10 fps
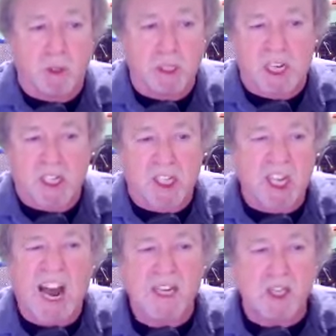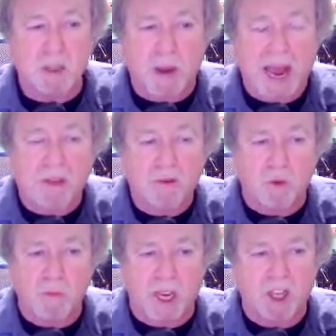There's this tiled
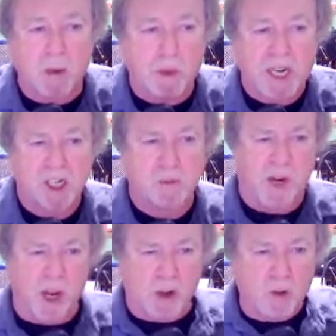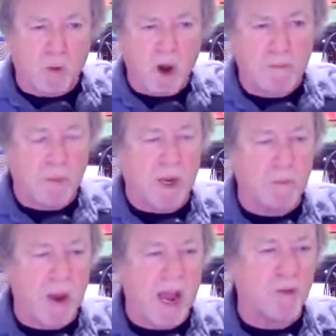bathroom in the basement, a great big
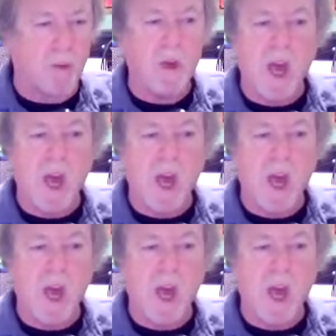bathroom.